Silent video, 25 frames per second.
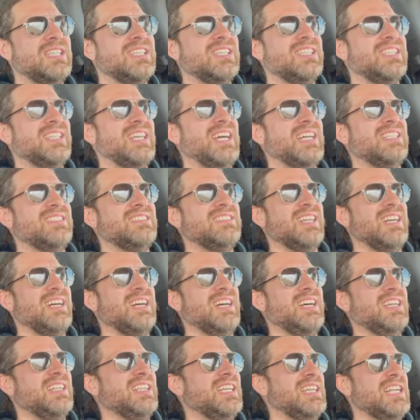
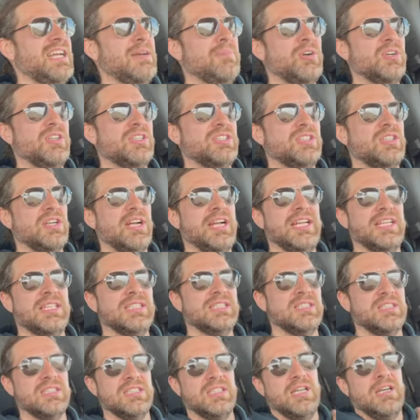That neighborhood's great because
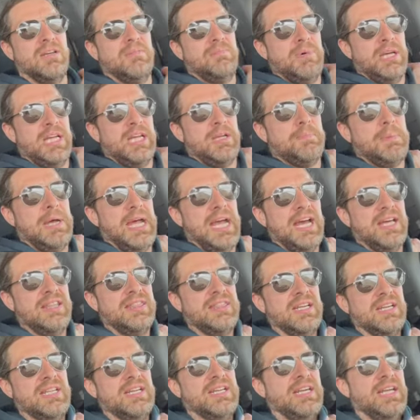there's a bike path
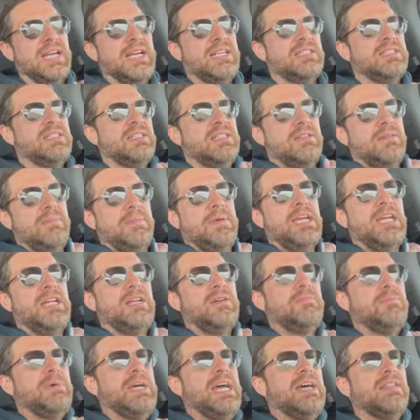that connects to the main
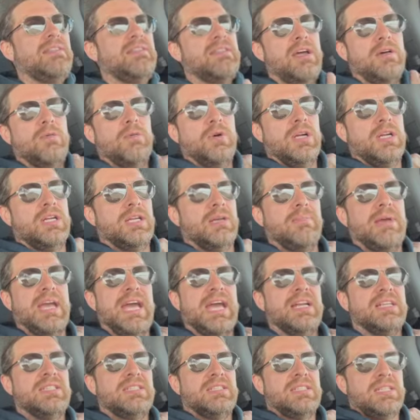path network in
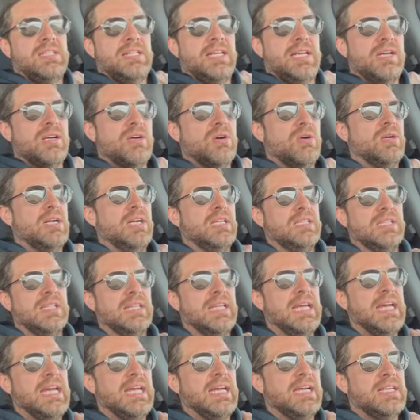Madison. They can go around the
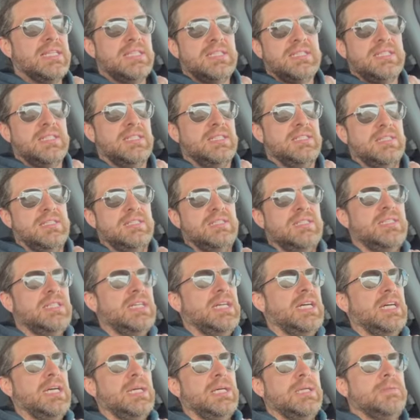lakes, and
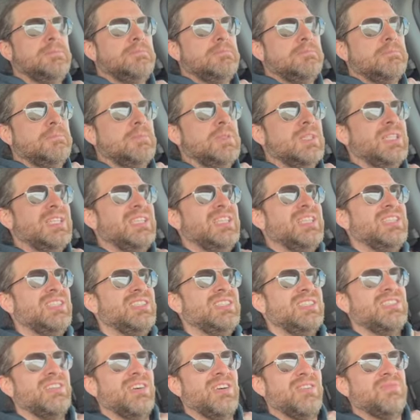
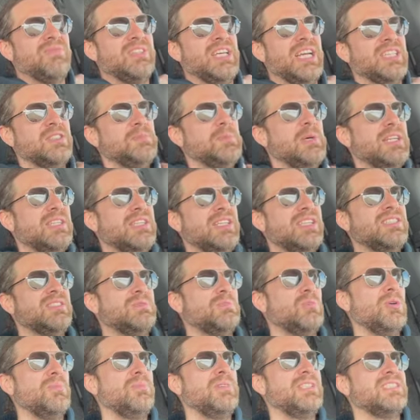so I expect to get some
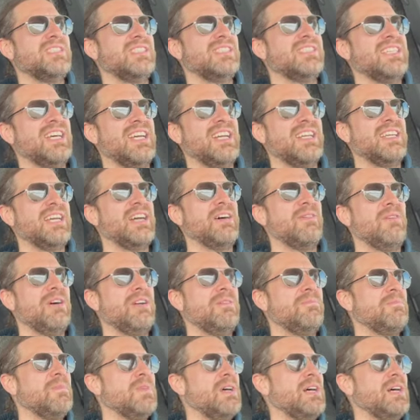more business out of that one.